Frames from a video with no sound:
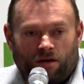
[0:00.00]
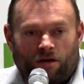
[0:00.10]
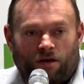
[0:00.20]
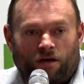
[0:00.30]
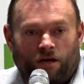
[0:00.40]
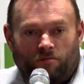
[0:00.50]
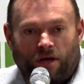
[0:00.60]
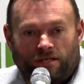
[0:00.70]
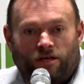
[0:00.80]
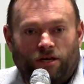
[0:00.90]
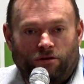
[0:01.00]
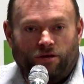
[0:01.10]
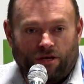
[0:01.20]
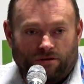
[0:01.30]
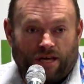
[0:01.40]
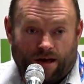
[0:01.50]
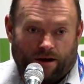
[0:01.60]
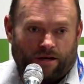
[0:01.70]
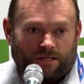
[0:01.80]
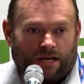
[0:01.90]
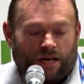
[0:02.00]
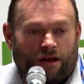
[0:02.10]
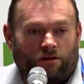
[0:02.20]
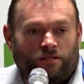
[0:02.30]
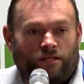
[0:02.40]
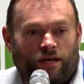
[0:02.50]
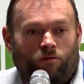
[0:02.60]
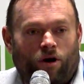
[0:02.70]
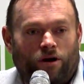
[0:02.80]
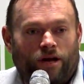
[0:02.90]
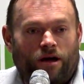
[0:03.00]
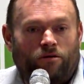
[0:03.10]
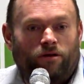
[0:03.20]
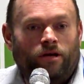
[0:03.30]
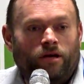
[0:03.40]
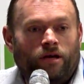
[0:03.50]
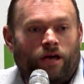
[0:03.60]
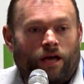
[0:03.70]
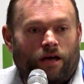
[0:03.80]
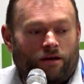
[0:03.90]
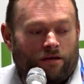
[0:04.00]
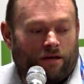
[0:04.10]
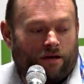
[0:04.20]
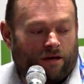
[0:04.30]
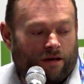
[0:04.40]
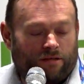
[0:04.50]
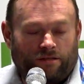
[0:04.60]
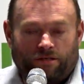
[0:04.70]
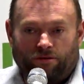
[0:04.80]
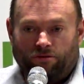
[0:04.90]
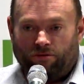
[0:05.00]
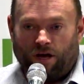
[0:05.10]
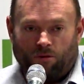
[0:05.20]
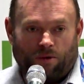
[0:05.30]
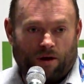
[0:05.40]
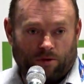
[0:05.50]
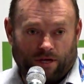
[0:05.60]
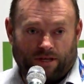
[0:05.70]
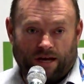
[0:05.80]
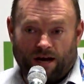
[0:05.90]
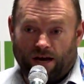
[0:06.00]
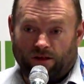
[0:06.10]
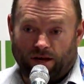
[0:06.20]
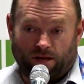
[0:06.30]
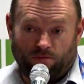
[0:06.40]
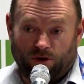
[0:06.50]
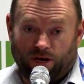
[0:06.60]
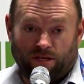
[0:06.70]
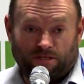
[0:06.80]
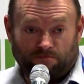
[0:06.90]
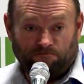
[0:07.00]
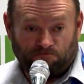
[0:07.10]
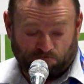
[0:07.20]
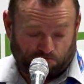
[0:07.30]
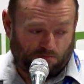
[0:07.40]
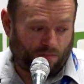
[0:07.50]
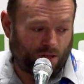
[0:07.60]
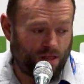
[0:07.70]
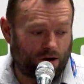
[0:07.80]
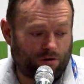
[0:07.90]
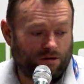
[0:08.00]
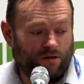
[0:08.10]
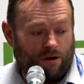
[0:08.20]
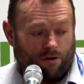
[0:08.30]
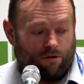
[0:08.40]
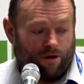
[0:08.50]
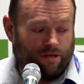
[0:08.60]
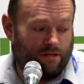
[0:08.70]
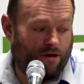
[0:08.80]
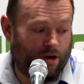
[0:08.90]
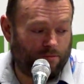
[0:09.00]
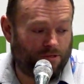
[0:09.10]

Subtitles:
And basically use Canada as a canal to take water down and to help populate that highline communities and that were growing at the time.